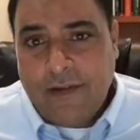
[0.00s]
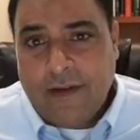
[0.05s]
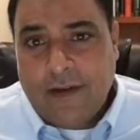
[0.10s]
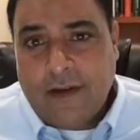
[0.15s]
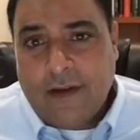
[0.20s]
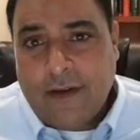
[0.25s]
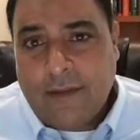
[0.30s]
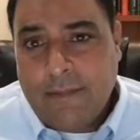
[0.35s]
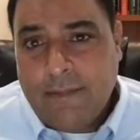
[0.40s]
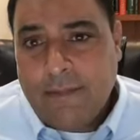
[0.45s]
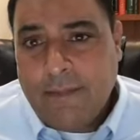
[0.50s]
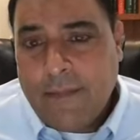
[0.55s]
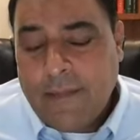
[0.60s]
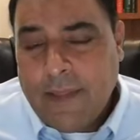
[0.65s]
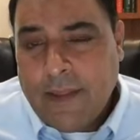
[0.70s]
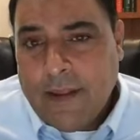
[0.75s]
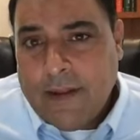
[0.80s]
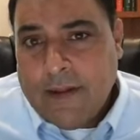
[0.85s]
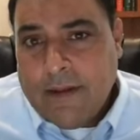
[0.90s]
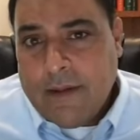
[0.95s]

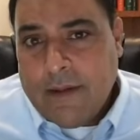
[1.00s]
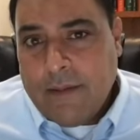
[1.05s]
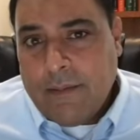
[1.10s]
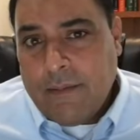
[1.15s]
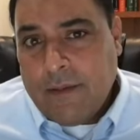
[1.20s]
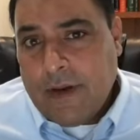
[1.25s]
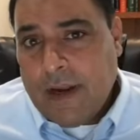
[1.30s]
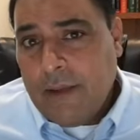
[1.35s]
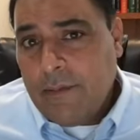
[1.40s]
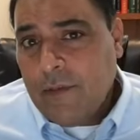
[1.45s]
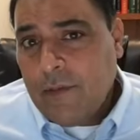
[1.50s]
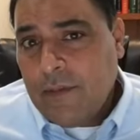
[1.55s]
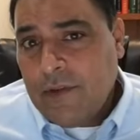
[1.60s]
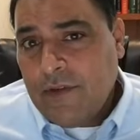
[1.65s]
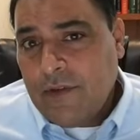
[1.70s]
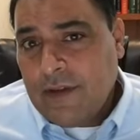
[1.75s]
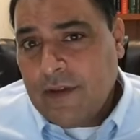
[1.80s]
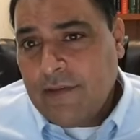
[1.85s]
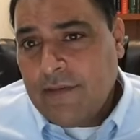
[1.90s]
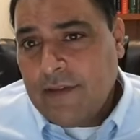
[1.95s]
But eye
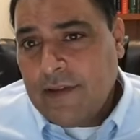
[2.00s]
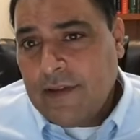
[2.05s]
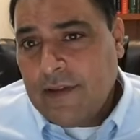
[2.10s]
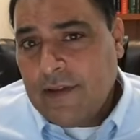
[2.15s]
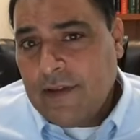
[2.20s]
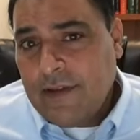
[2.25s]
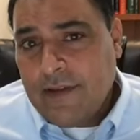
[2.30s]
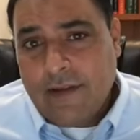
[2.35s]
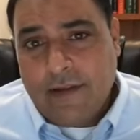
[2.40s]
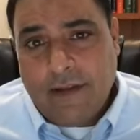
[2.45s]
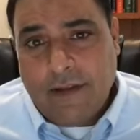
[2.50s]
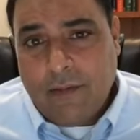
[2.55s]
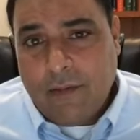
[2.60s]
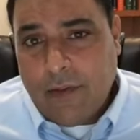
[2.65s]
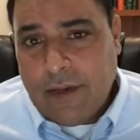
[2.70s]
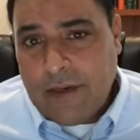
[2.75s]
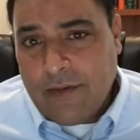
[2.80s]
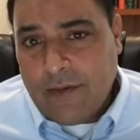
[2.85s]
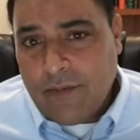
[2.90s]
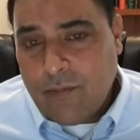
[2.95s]
movements are definitely a
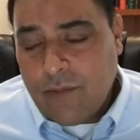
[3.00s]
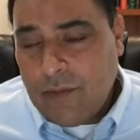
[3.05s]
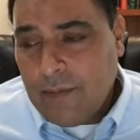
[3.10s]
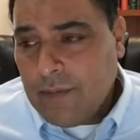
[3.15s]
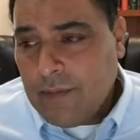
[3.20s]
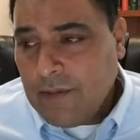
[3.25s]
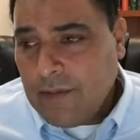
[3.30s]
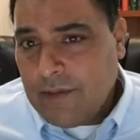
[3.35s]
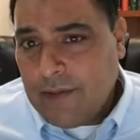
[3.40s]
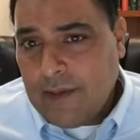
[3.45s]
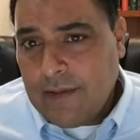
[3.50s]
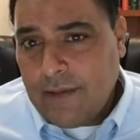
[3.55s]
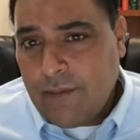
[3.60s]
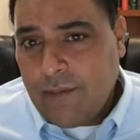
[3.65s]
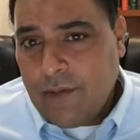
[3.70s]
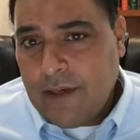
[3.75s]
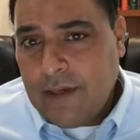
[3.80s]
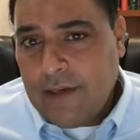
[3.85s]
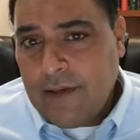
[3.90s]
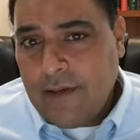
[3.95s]
way to rehabilitate the
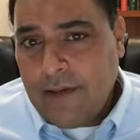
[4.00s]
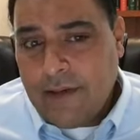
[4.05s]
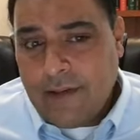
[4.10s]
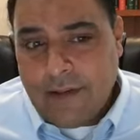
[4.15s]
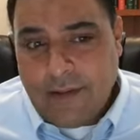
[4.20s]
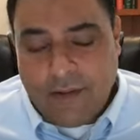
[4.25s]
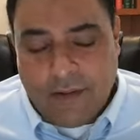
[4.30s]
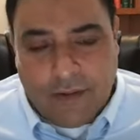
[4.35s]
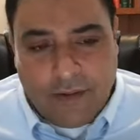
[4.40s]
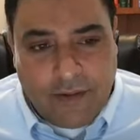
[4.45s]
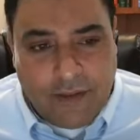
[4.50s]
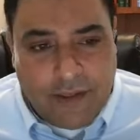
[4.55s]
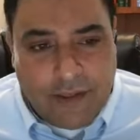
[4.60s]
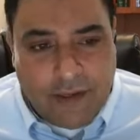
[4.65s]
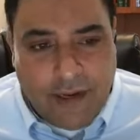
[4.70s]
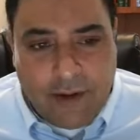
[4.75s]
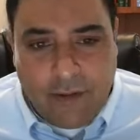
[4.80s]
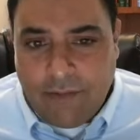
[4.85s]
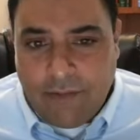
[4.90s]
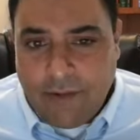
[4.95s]
brain. In
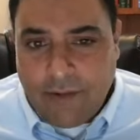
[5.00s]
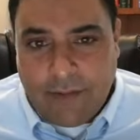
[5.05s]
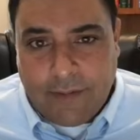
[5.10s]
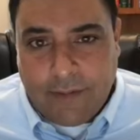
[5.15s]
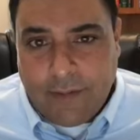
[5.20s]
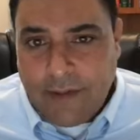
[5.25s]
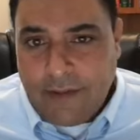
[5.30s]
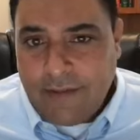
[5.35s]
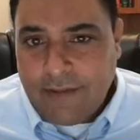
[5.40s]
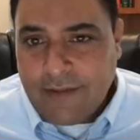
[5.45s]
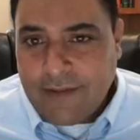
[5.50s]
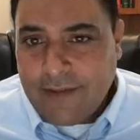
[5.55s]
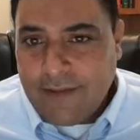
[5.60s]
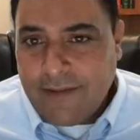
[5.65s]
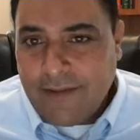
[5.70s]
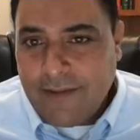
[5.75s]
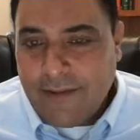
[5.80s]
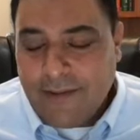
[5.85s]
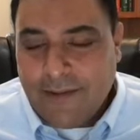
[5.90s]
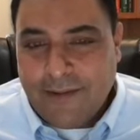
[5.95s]
Ayurvedic medicine,
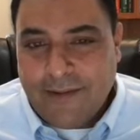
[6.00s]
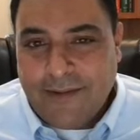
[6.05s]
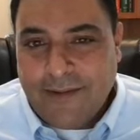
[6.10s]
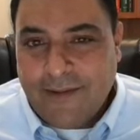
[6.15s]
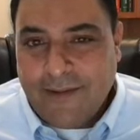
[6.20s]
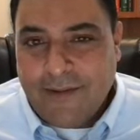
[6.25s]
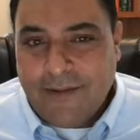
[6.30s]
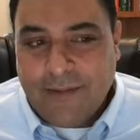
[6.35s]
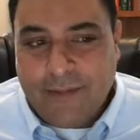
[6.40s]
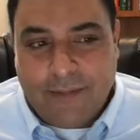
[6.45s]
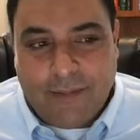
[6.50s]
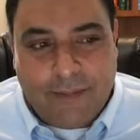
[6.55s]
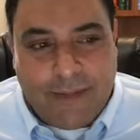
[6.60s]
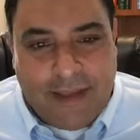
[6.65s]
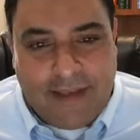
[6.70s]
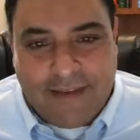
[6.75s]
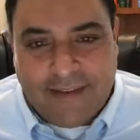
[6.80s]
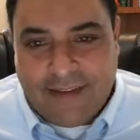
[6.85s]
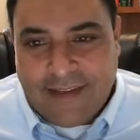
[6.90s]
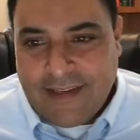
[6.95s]
there are some
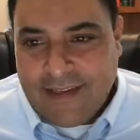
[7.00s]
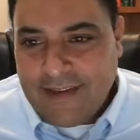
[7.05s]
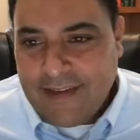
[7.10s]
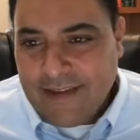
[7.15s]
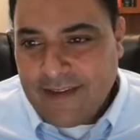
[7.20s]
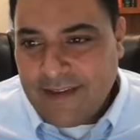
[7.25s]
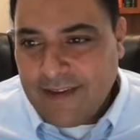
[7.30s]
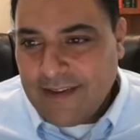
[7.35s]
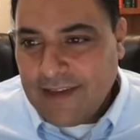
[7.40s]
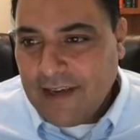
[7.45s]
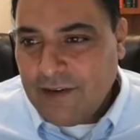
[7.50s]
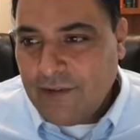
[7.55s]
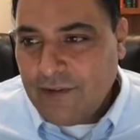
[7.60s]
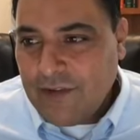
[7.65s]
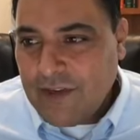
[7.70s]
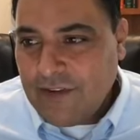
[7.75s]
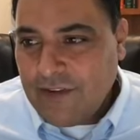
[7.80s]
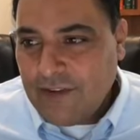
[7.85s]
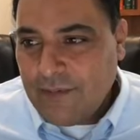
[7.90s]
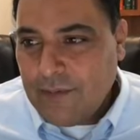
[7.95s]
amazing
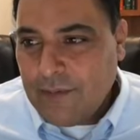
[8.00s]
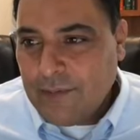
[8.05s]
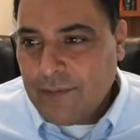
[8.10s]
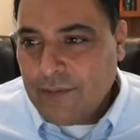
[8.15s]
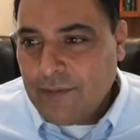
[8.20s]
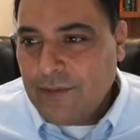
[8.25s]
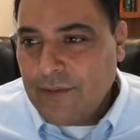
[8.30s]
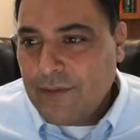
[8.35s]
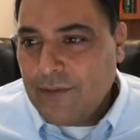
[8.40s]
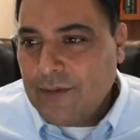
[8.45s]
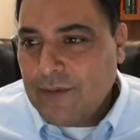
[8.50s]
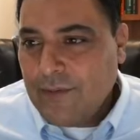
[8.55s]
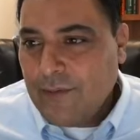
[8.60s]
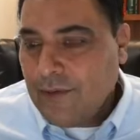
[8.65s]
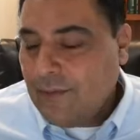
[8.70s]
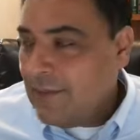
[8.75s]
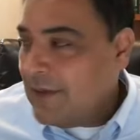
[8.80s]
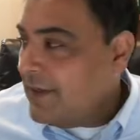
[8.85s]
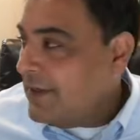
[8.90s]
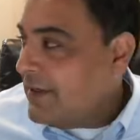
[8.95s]
exercises people do
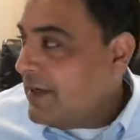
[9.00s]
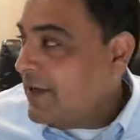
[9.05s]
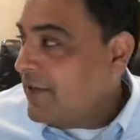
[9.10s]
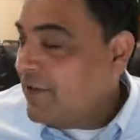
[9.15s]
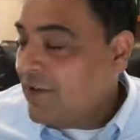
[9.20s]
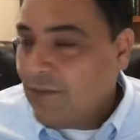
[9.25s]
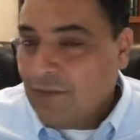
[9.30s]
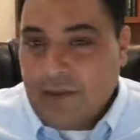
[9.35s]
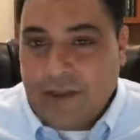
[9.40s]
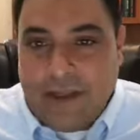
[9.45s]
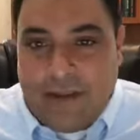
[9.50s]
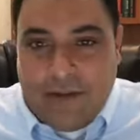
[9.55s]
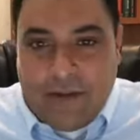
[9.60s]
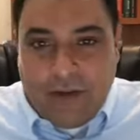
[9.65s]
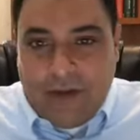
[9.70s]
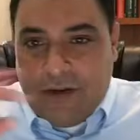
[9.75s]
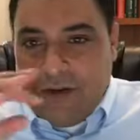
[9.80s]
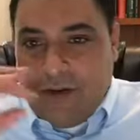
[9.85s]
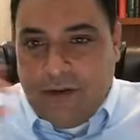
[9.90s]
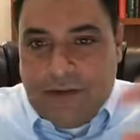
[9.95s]
with meditation where they
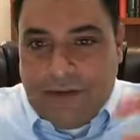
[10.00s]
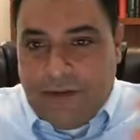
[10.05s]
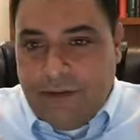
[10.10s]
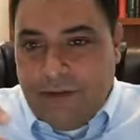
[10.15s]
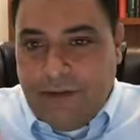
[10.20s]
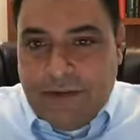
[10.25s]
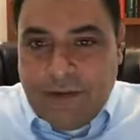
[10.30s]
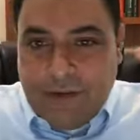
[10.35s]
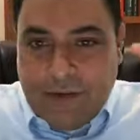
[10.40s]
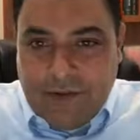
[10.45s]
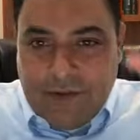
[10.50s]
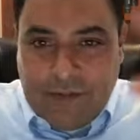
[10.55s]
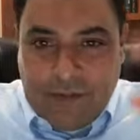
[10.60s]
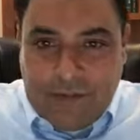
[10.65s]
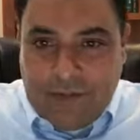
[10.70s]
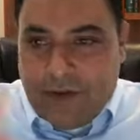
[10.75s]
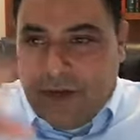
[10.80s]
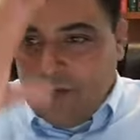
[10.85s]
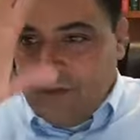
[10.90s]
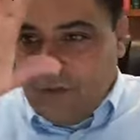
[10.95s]
look at all different fields and move
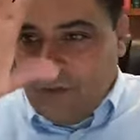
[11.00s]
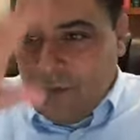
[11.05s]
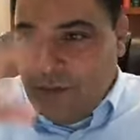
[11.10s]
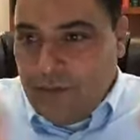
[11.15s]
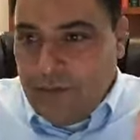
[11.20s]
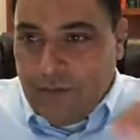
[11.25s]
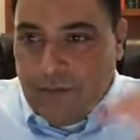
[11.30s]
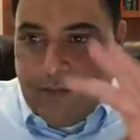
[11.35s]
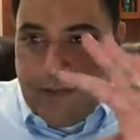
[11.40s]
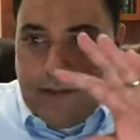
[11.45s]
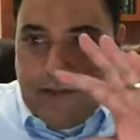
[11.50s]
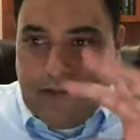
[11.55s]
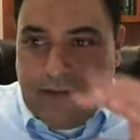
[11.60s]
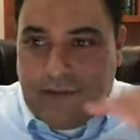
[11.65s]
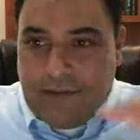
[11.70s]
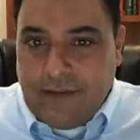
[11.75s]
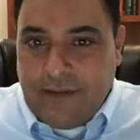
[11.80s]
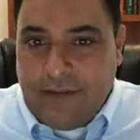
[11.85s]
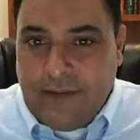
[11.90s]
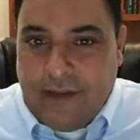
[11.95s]
their eyes all over the
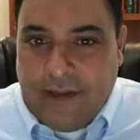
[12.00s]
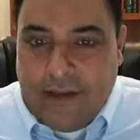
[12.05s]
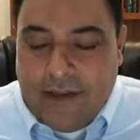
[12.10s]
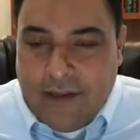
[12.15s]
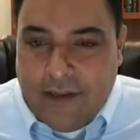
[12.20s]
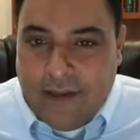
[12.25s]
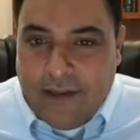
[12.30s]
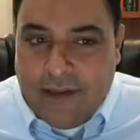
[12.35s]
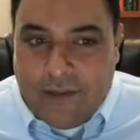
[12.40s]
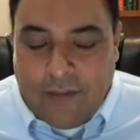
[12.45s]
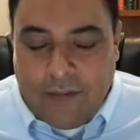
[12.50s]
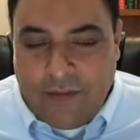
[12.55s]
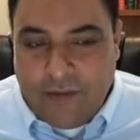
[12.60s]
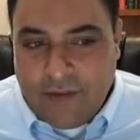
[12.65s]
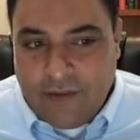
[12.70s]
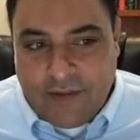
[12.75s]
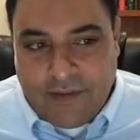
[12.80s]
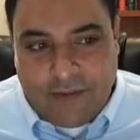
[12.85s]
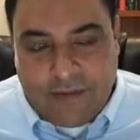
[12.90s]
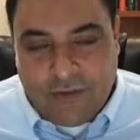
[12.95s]
place, and those
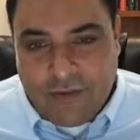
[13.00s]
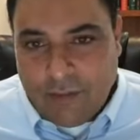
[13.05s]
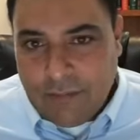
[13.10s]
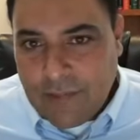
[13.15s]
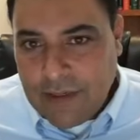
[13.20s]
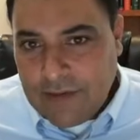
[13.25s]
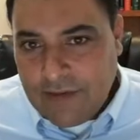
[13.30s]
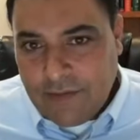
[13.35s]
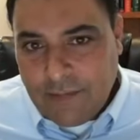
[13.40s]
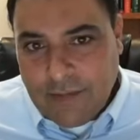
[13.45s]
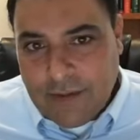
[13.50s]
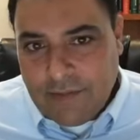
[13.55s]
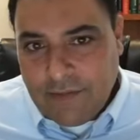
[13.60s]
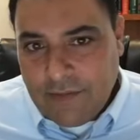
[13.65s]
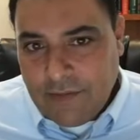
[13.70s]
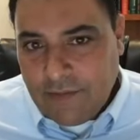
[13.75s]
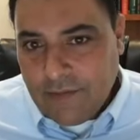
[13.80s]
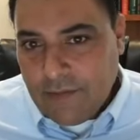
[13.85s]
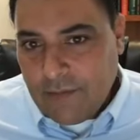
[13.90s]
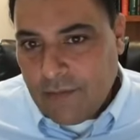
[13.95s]
things have tremendous
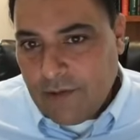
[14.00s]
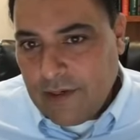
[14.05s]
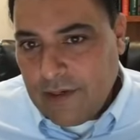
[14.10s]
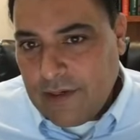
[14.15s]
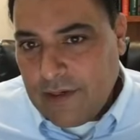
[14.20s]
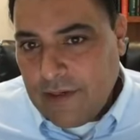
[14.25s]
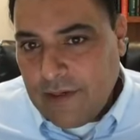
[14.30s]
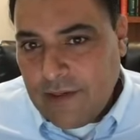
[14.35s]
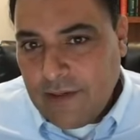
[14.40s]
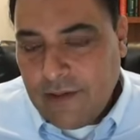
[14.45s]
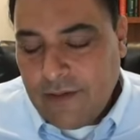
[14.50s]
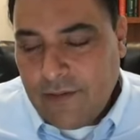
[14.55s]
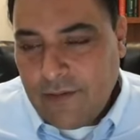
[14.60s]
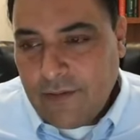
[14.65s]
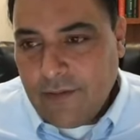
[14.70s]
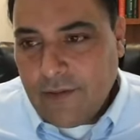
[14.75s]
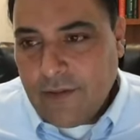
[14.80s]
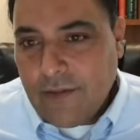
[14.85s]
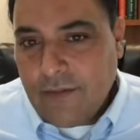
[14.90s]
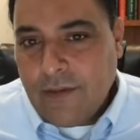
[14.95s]
benefits for the brain.
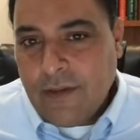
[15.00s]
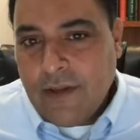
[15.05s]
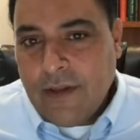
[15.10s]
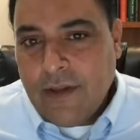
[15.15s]
So